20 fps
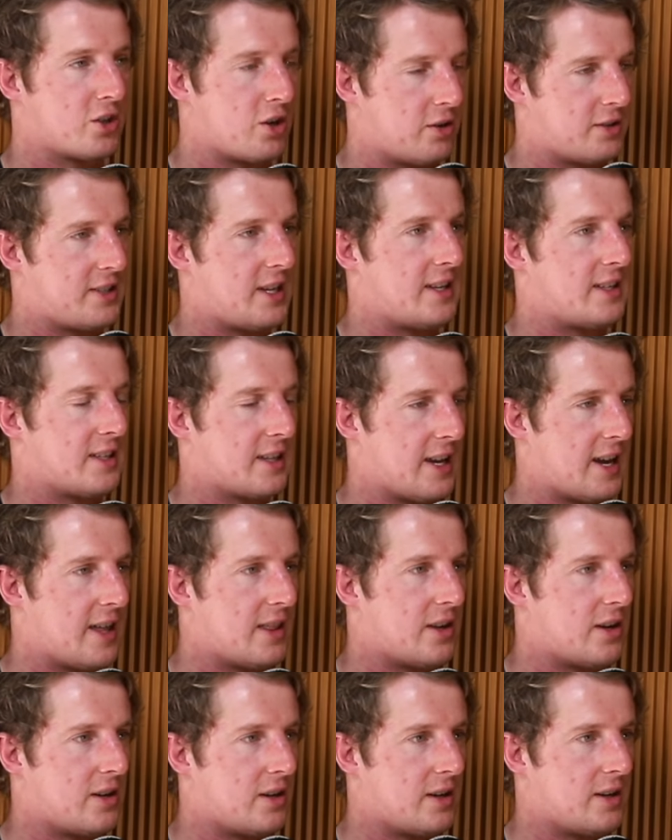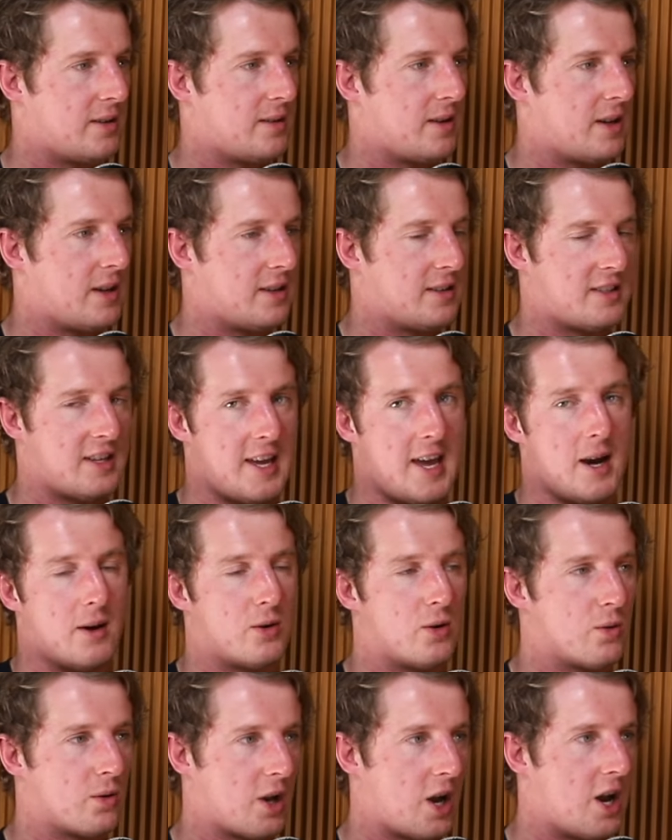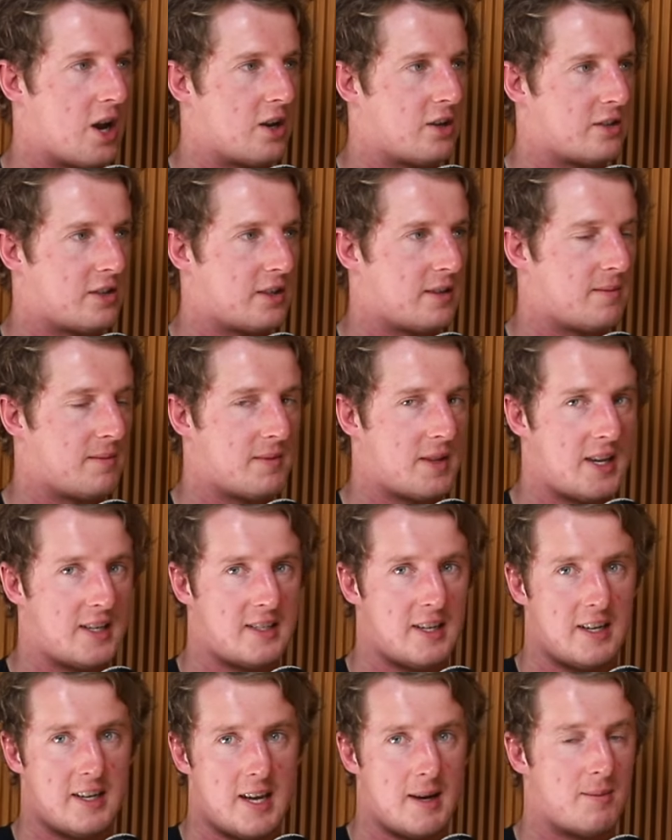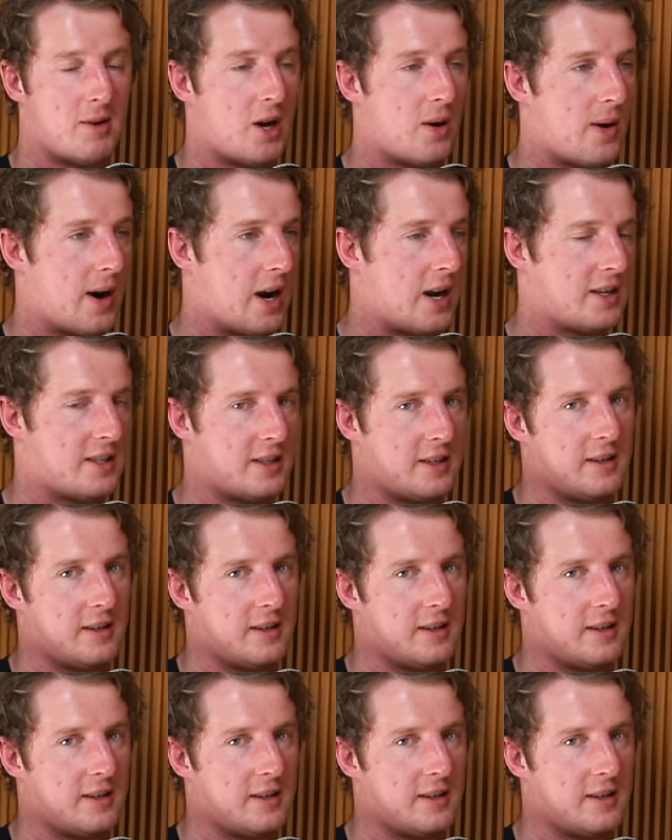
content together and see how it all goes. And they said, yep, no worries.